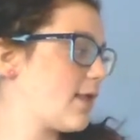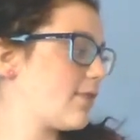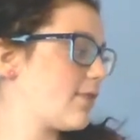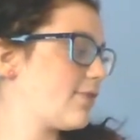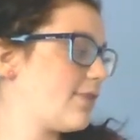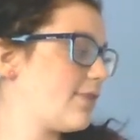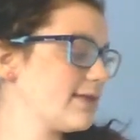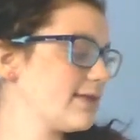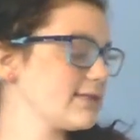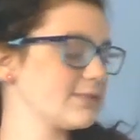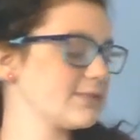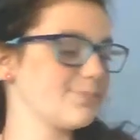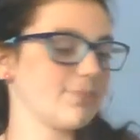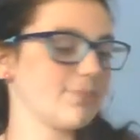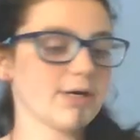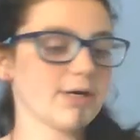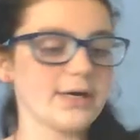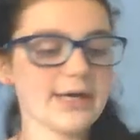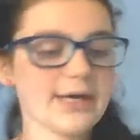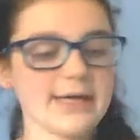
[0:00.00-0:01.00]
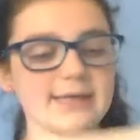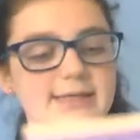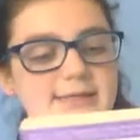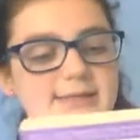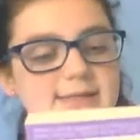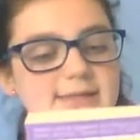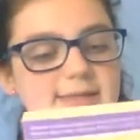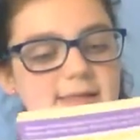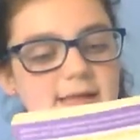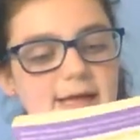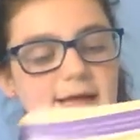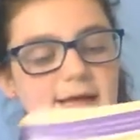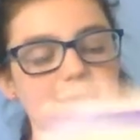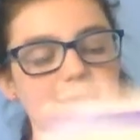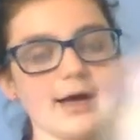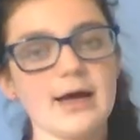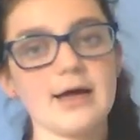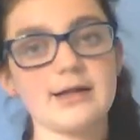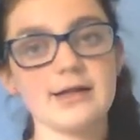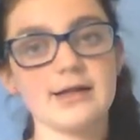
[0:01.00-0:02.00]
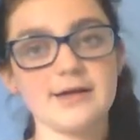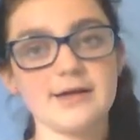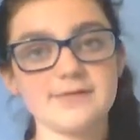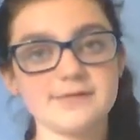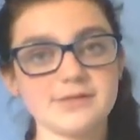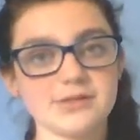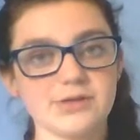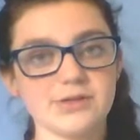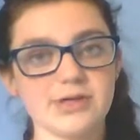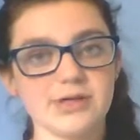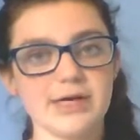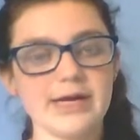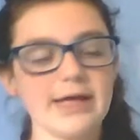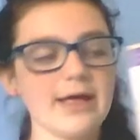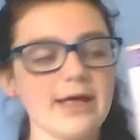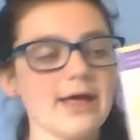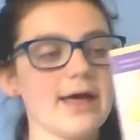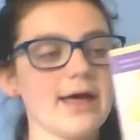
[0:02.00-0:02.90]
This book is like a love story,